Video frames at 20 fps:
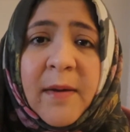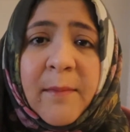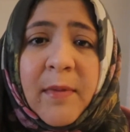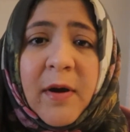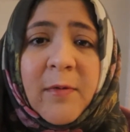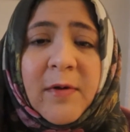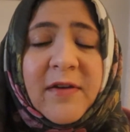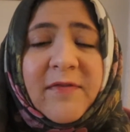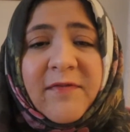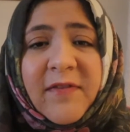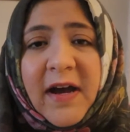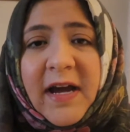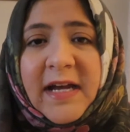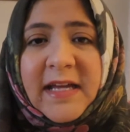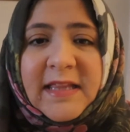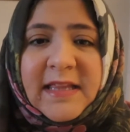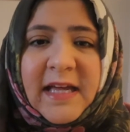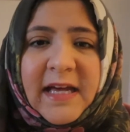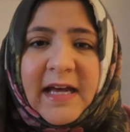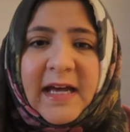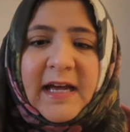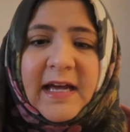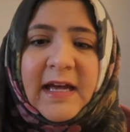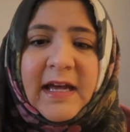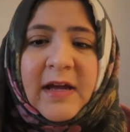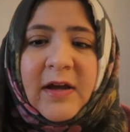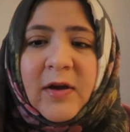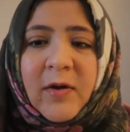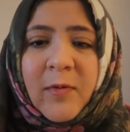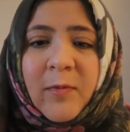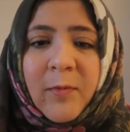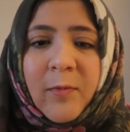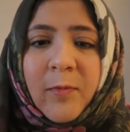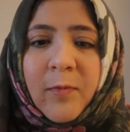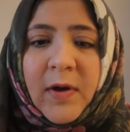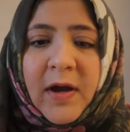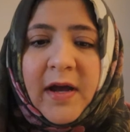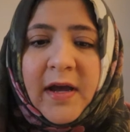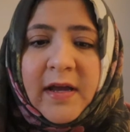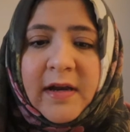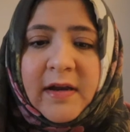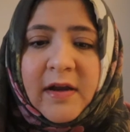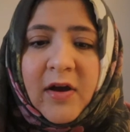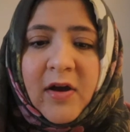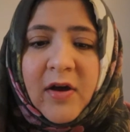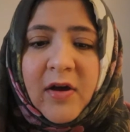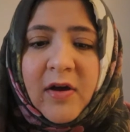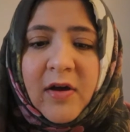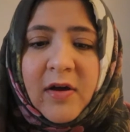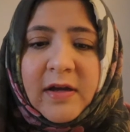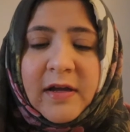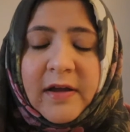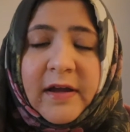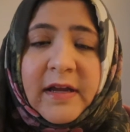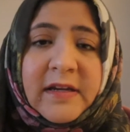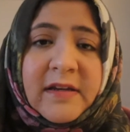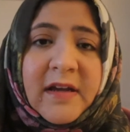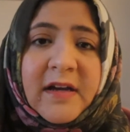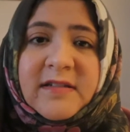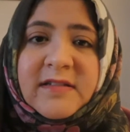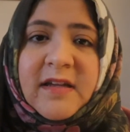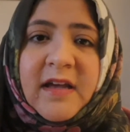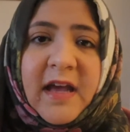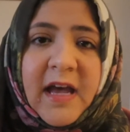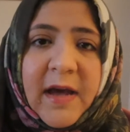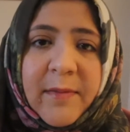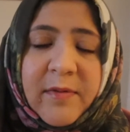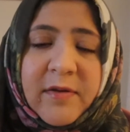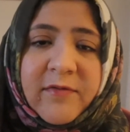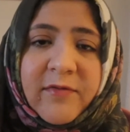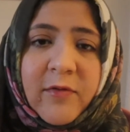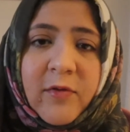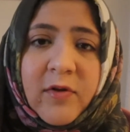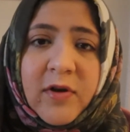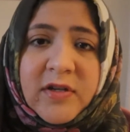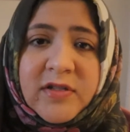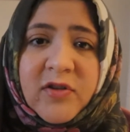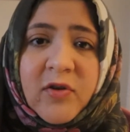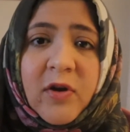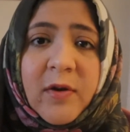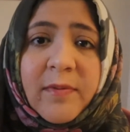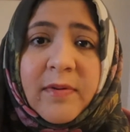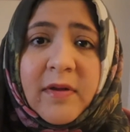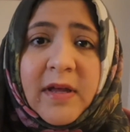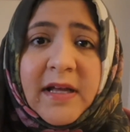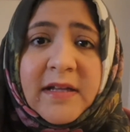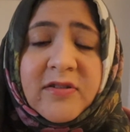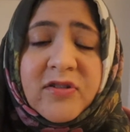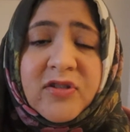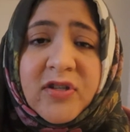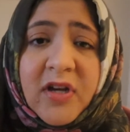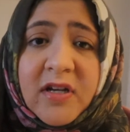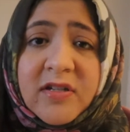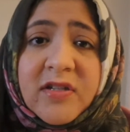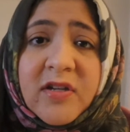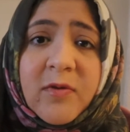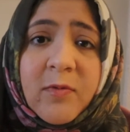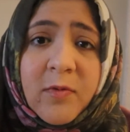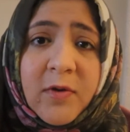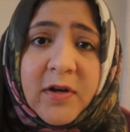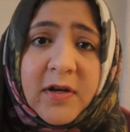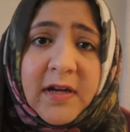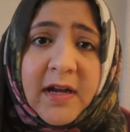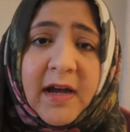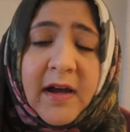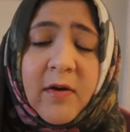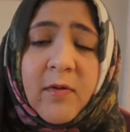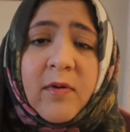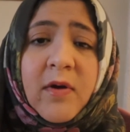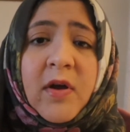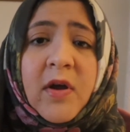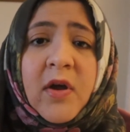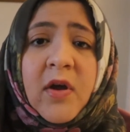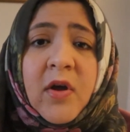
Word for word: But we find that when it doesn't happen for us or our plans doesn't work out,